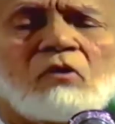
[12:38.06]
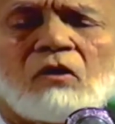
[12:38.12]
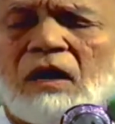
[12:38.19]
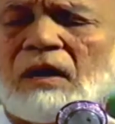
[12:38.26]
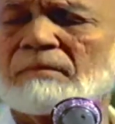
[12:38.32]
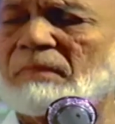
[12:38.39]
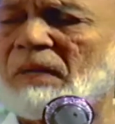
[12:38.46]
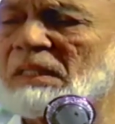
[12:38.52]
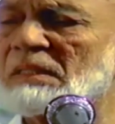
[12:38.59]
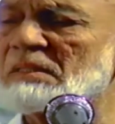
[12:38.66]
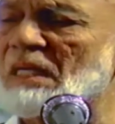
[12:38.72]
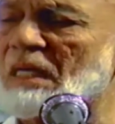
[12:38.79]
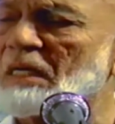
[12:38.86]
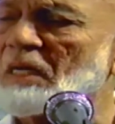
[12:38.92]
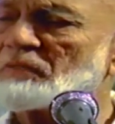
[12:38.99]
and
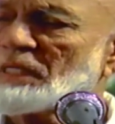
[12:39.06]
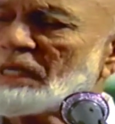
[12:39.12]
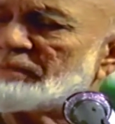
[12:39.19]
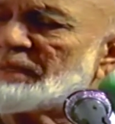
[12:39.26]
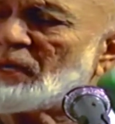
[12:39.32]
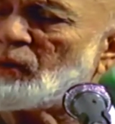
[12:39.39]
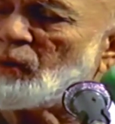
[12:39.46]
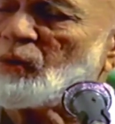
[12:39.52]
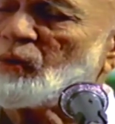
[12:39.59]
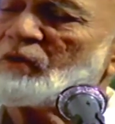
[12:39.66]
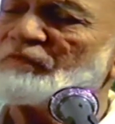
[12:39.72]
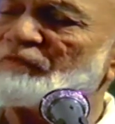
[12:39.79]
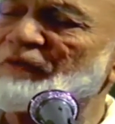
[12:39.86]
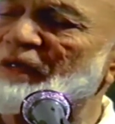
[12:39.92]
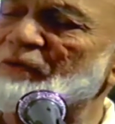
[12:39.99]
Muhammad, they
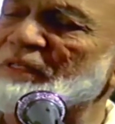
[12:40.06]
all